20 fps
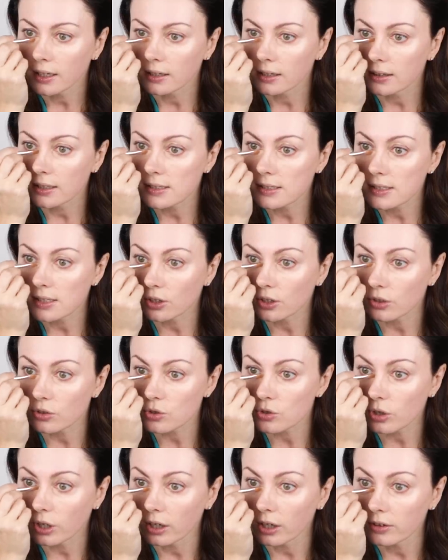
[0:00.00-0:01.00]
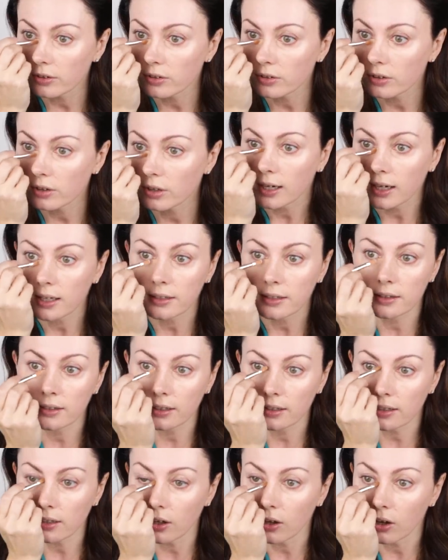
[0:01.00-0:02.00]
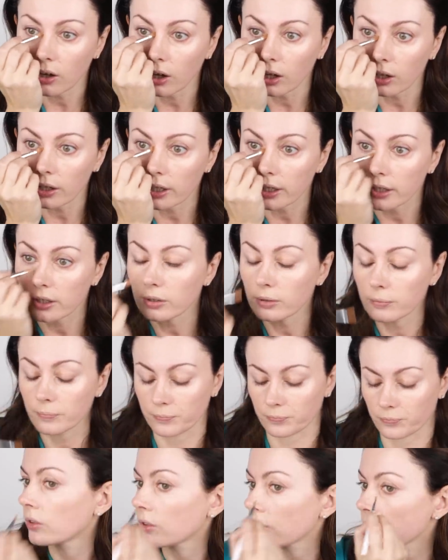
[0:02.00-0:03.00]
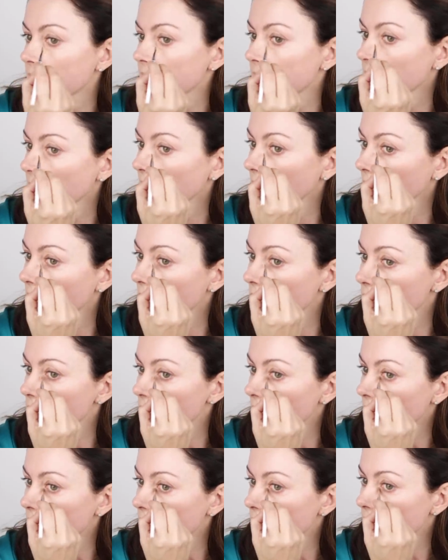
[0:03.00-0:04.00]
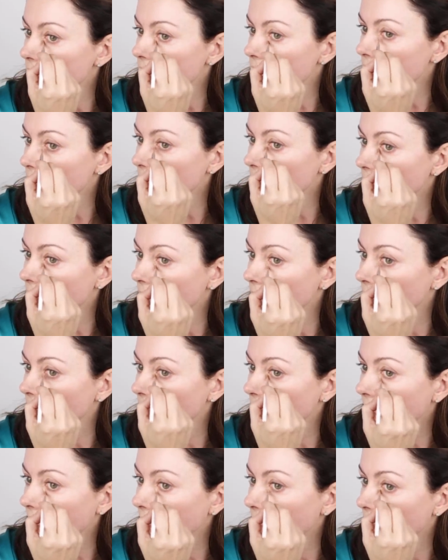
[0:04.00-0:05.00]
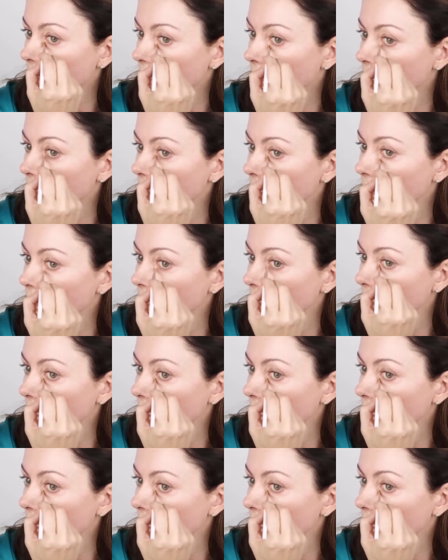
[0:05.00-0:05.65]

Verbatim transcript: in the tear trough and in the little hollow you'll see just there.